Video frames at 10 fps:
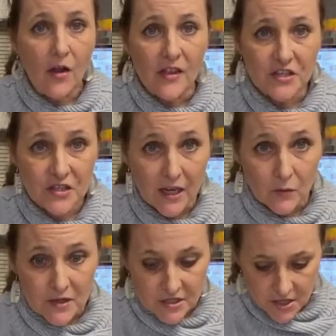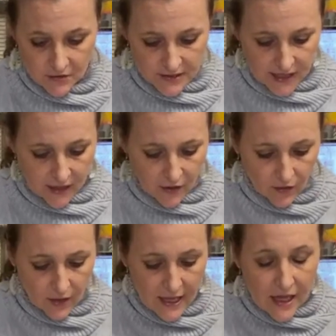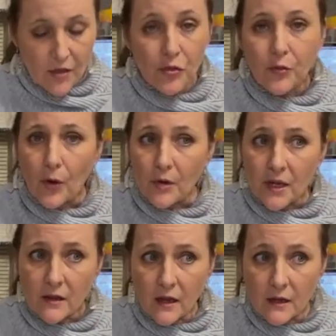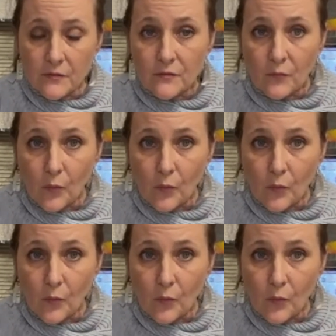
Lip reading: that you get with the gentle cycle. Throw it in the